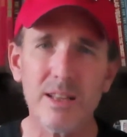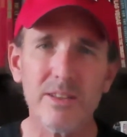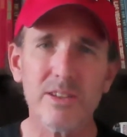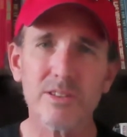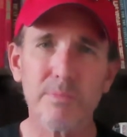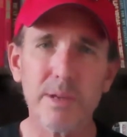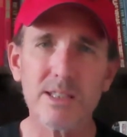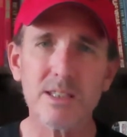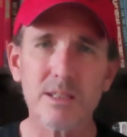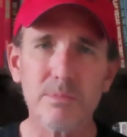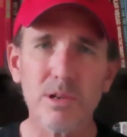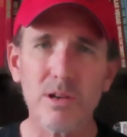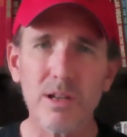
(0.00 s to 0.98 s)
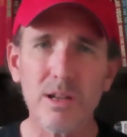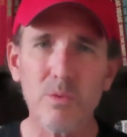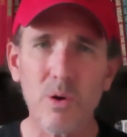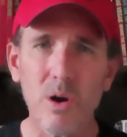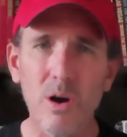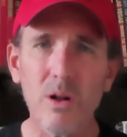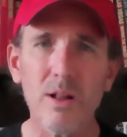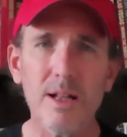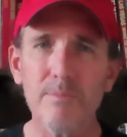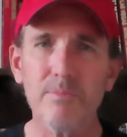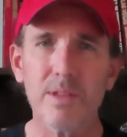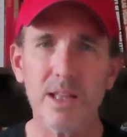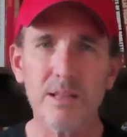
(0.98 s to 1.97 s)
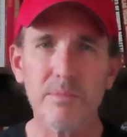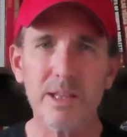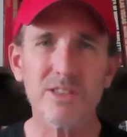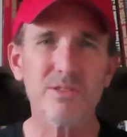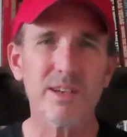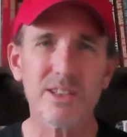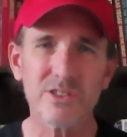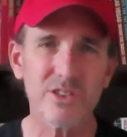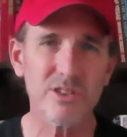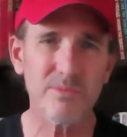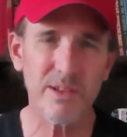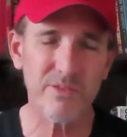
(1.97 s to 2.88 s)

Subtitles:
there's a piece of the Berlin Wall in the men's restroom?